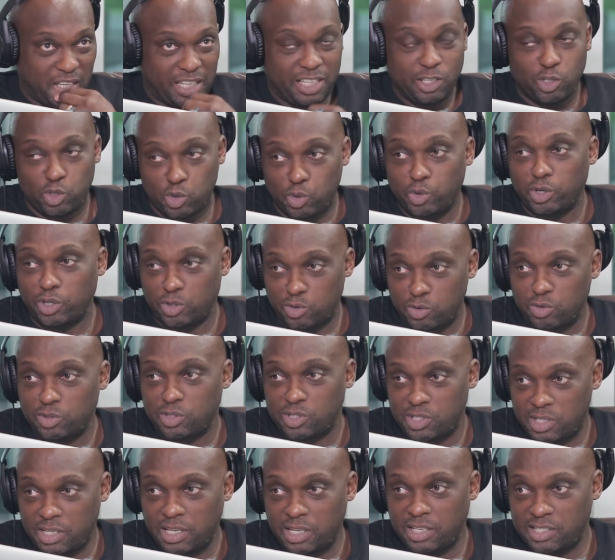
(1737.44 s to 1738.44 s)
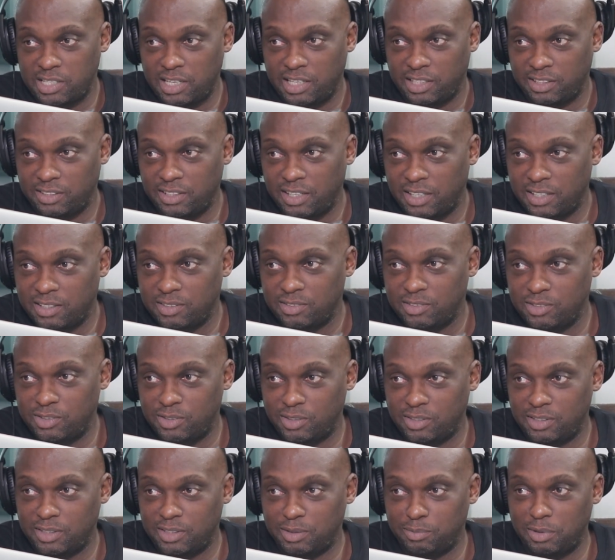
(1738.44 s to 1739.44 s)
He took it to the stage like that,
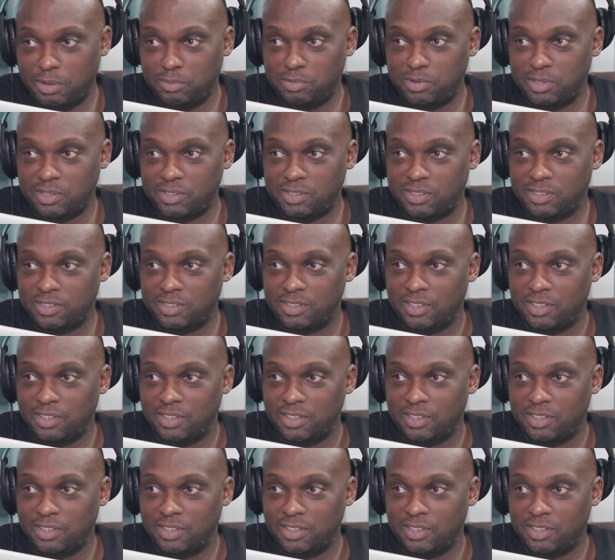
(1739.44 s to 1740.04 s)
John the Baptist.